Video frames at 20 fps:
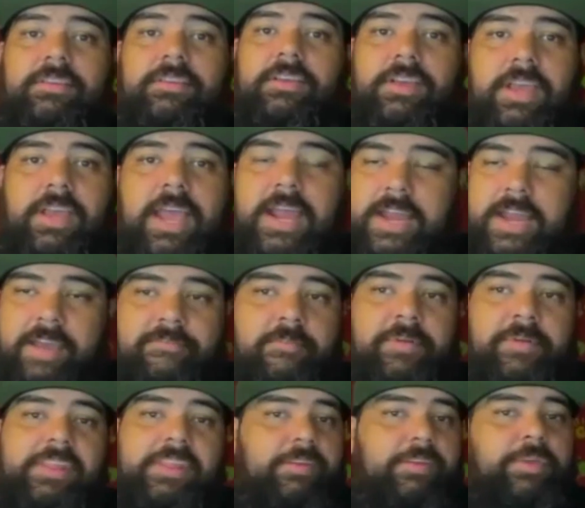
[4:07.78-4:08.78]
And
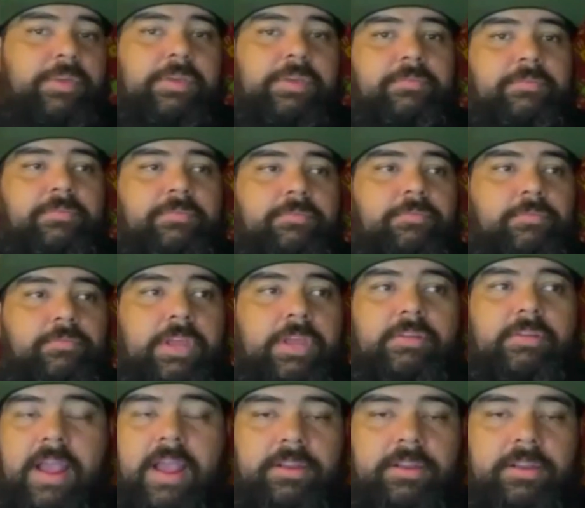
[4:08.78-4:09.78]
everybody that we
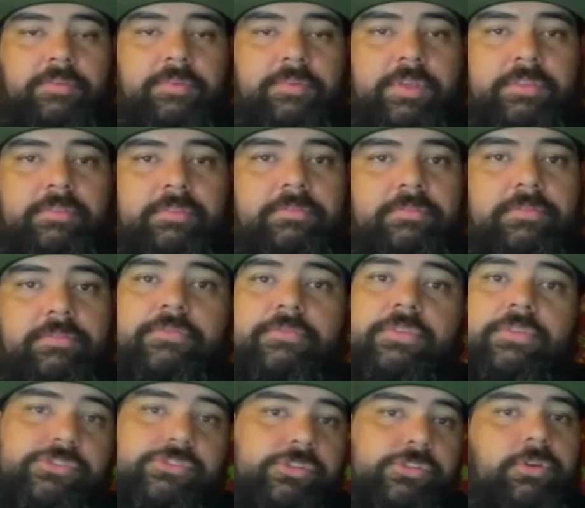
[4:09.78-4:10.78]
interacted with through
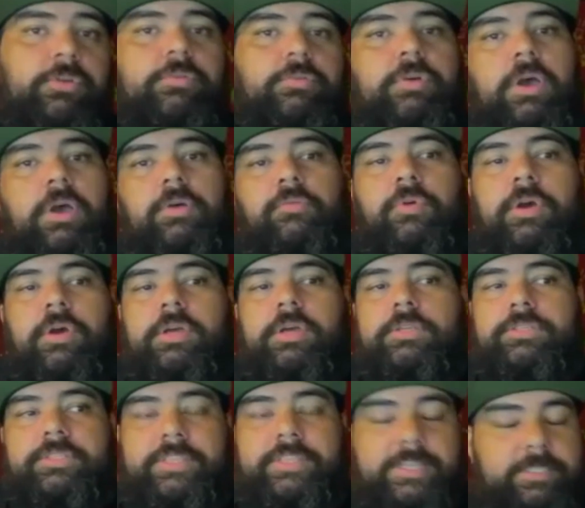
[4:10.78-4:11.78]
the show
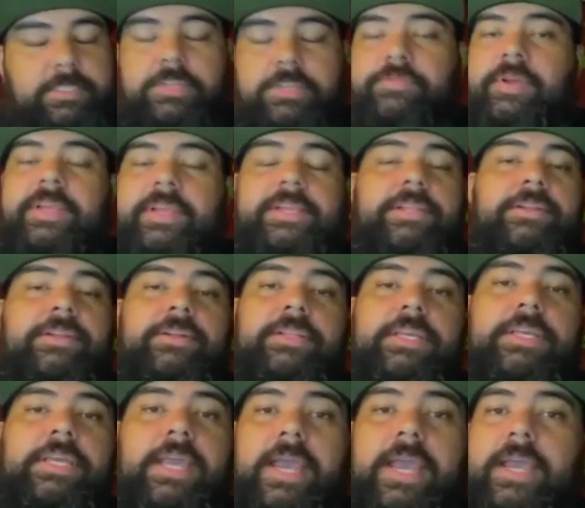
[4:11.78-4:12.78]
was tested
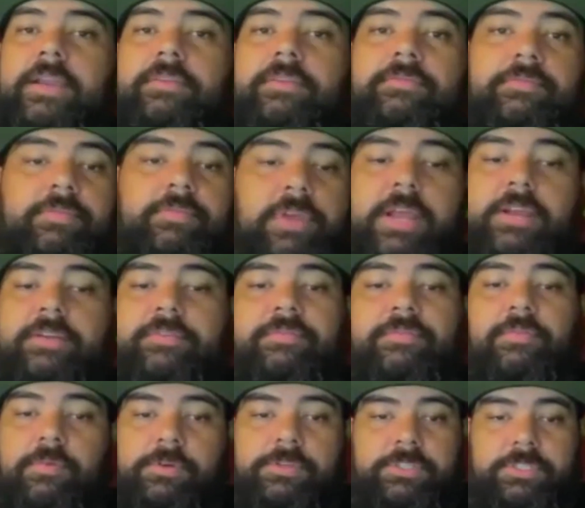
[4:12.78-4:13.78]
regularly and kind of
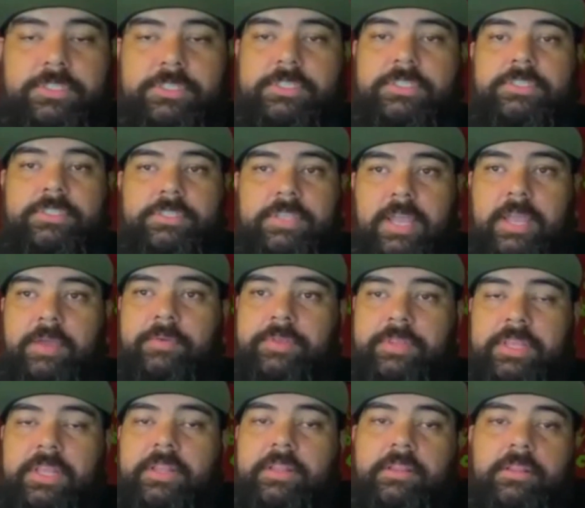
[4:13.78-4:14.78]
forced to stay
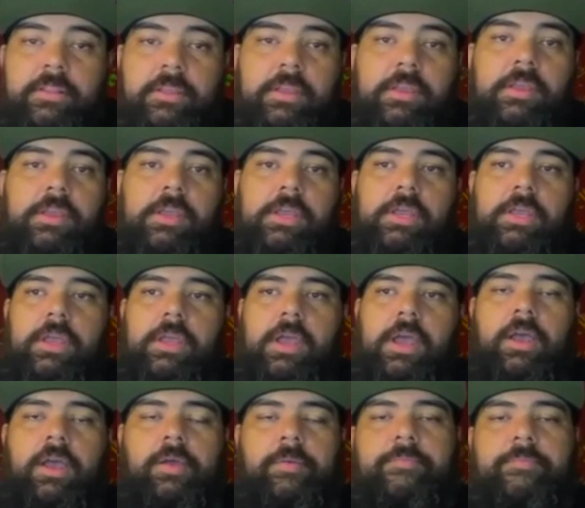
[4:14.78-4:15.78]
within
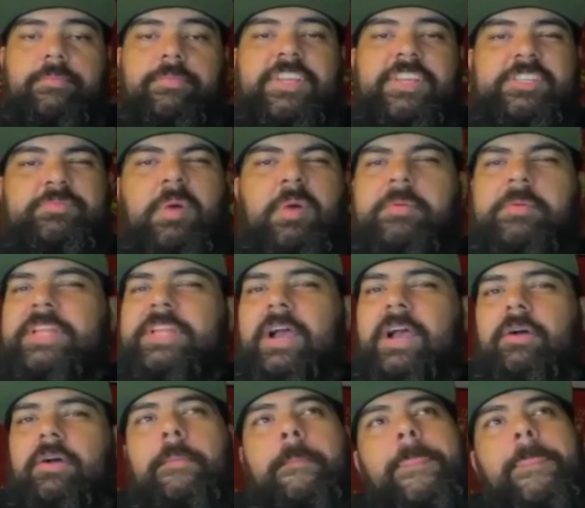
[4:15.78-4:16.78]
this bubble. Now,